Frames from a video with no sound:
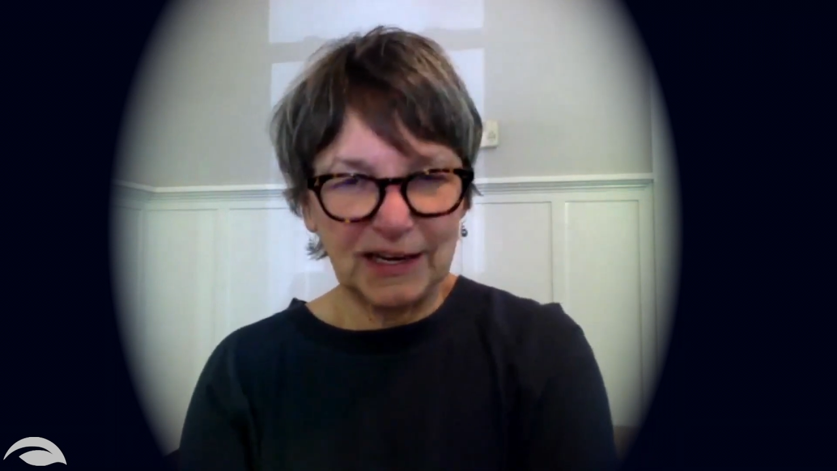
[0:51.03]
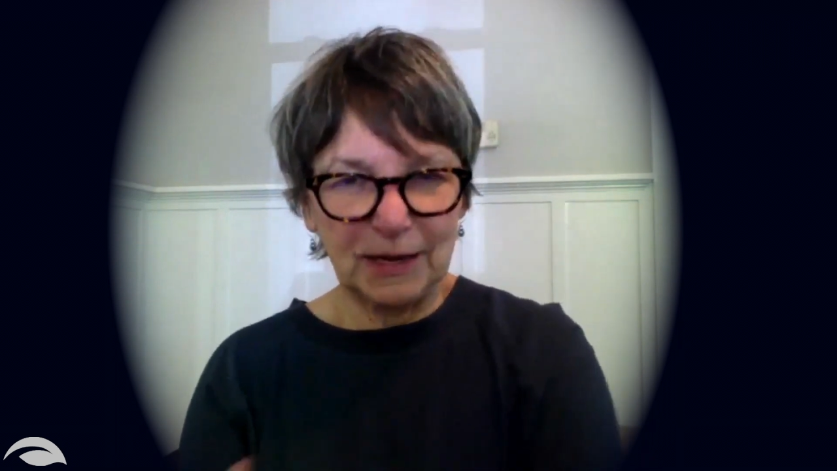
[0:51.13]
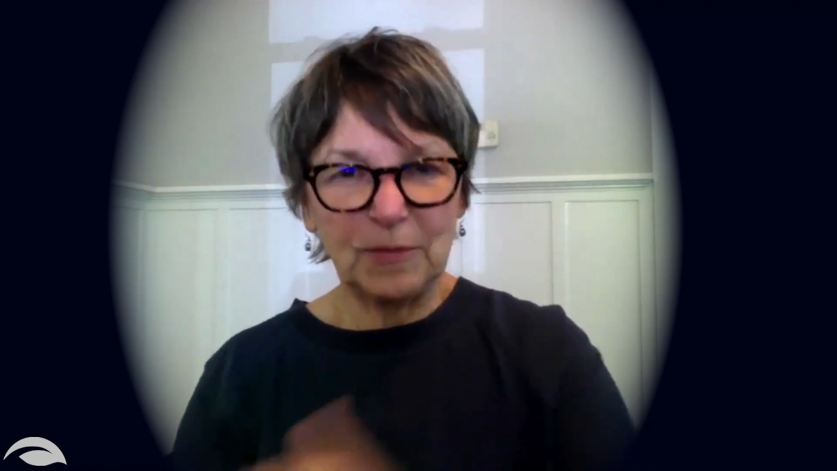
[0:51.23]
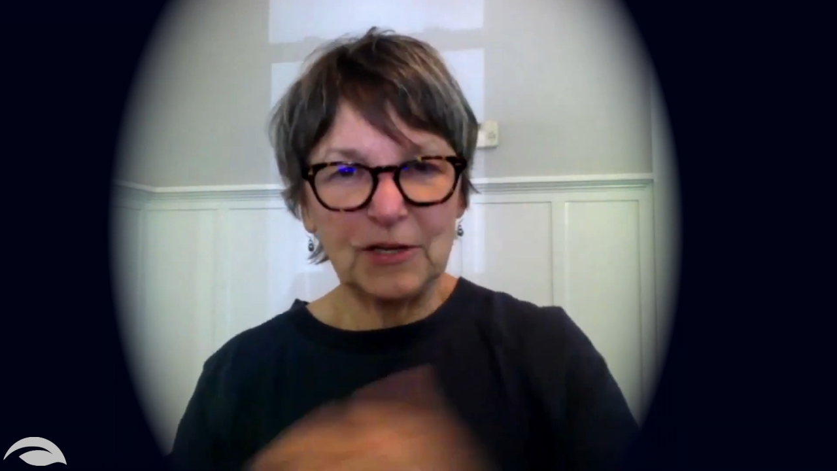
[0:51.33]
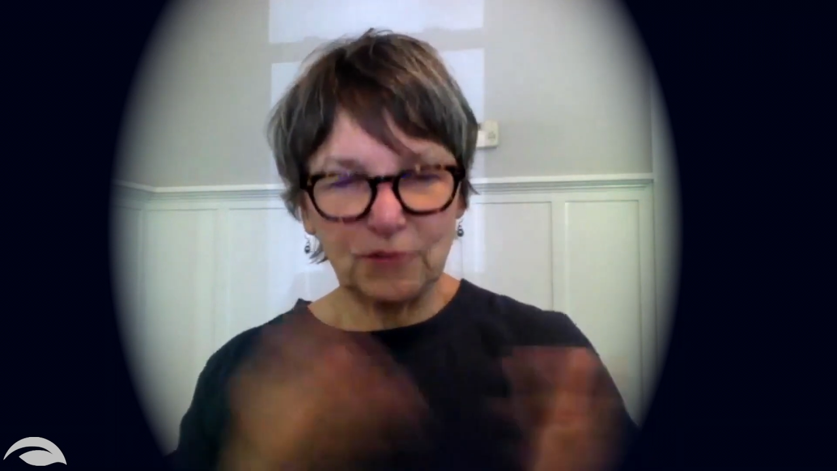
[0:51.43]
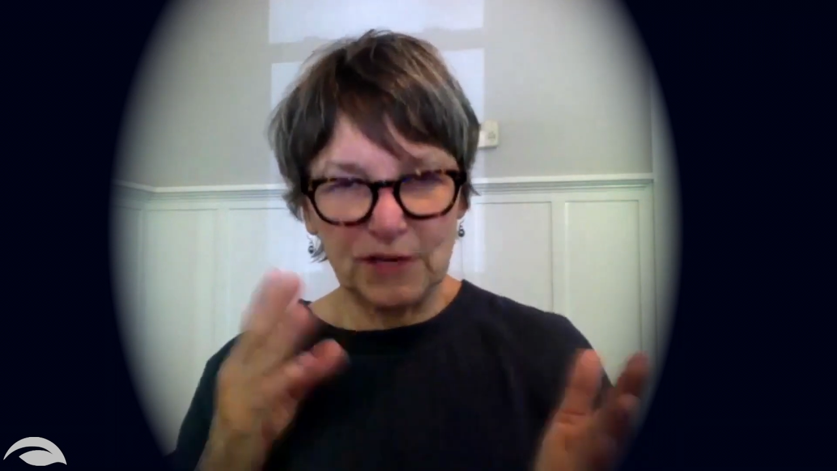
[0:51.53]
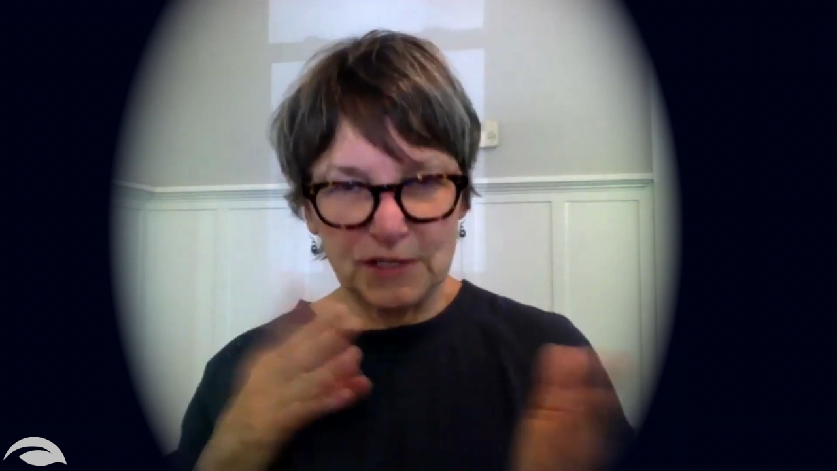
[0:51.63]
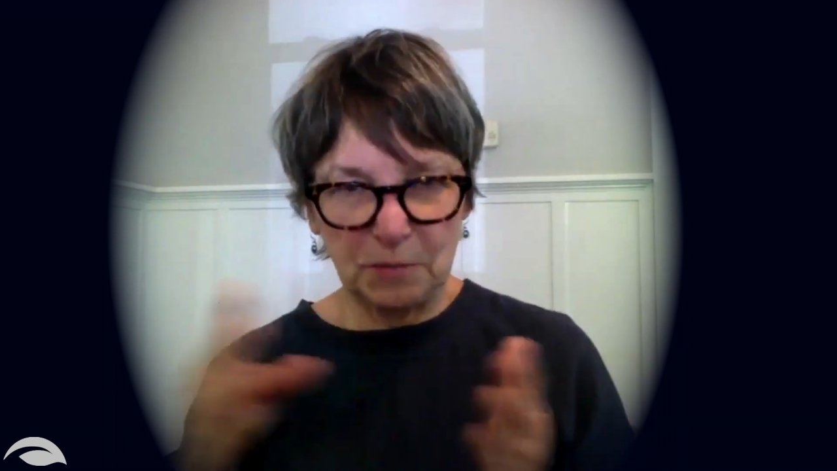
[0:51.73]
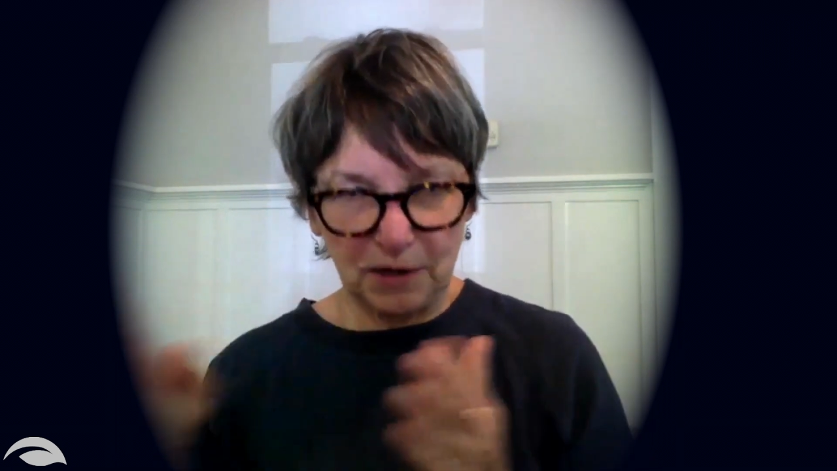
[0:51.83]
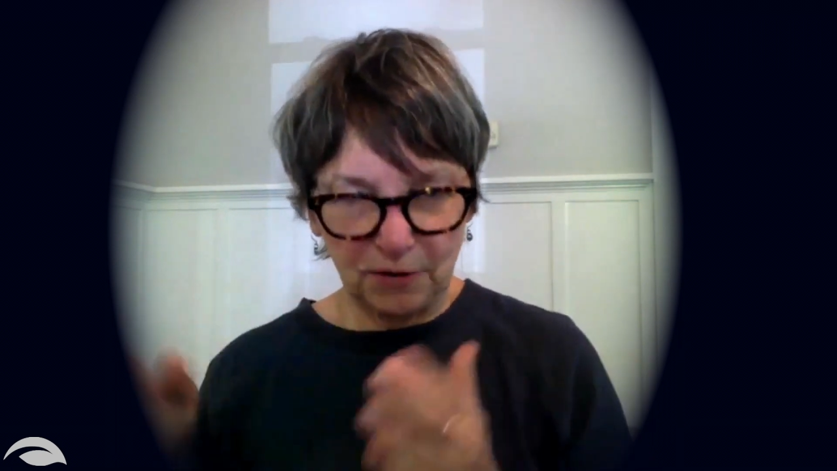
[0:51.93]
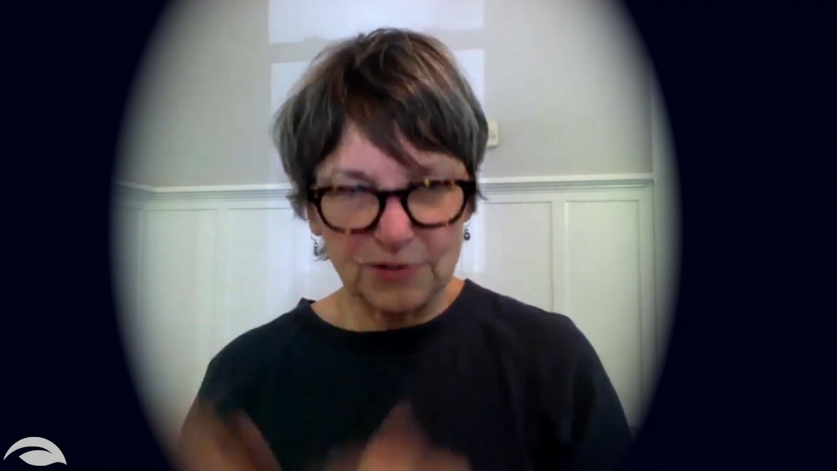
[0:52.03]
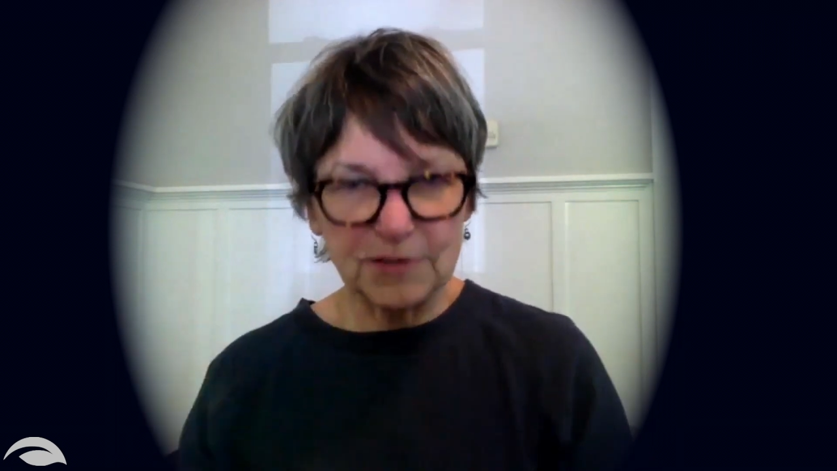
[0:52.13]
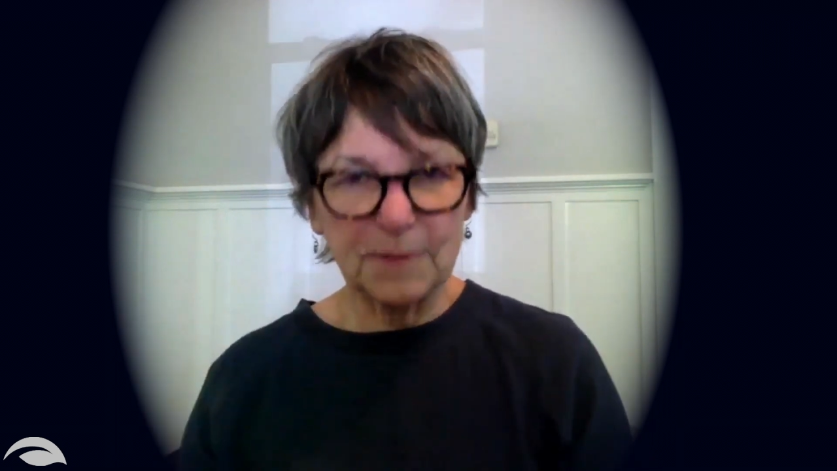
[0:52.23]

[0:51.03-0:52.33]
in between speakers.